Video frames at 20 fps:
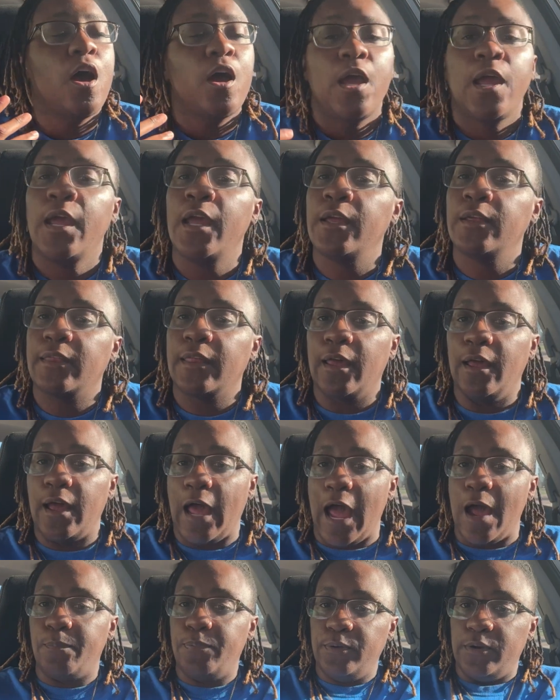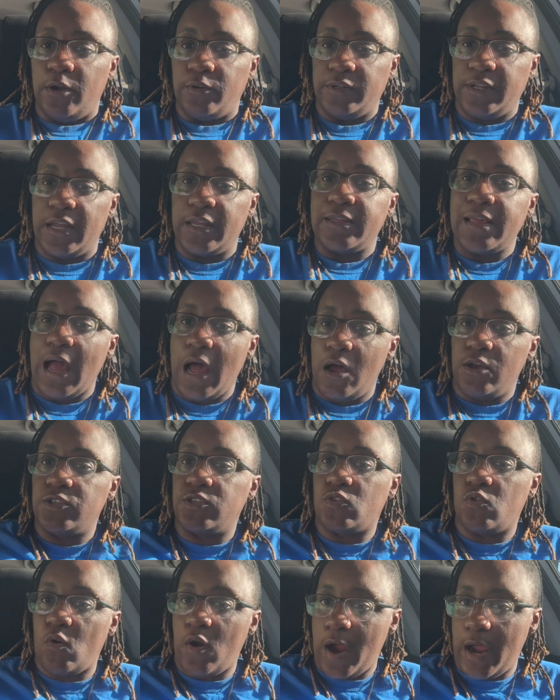And yeah, I put on there,
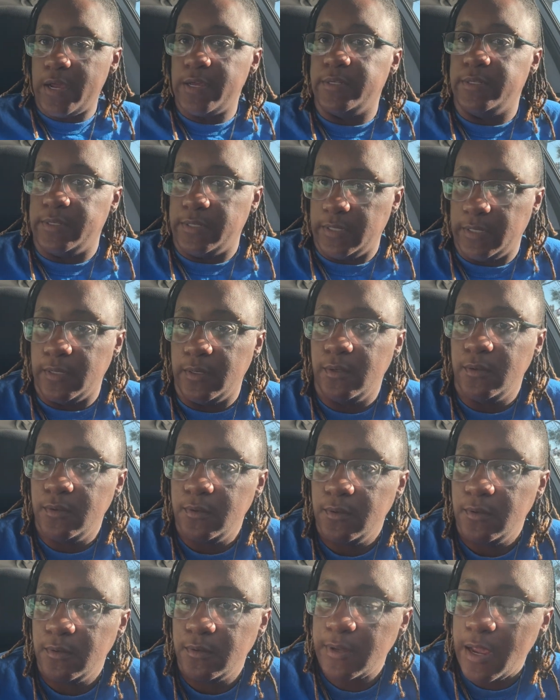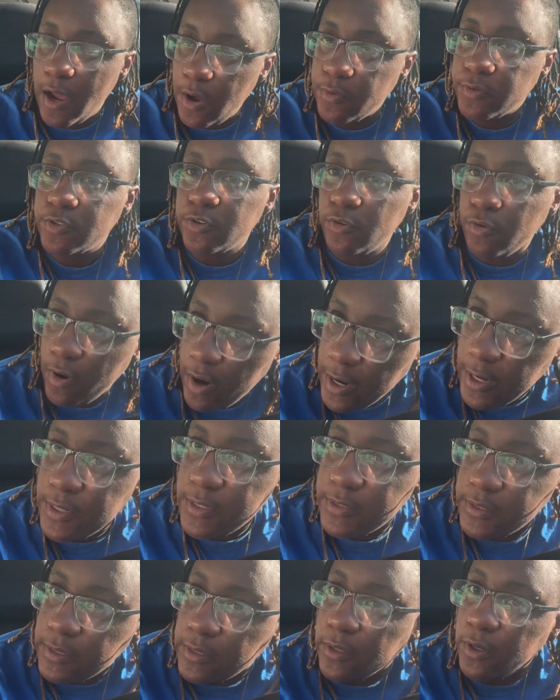y'all's crazy. Y'all's
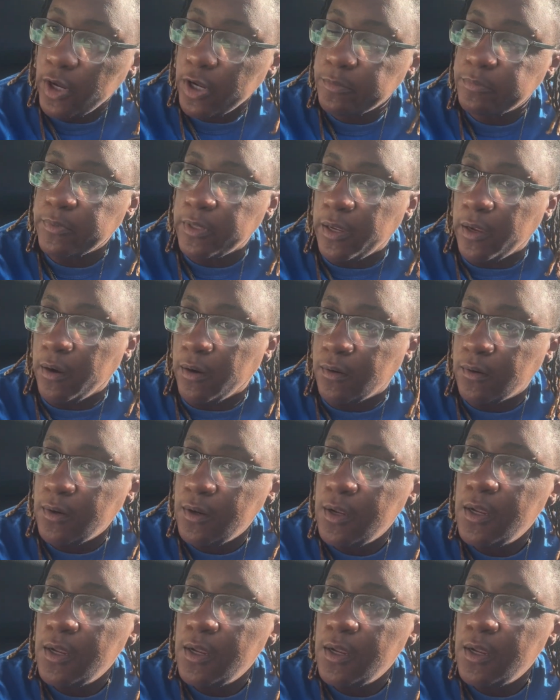crazy up there.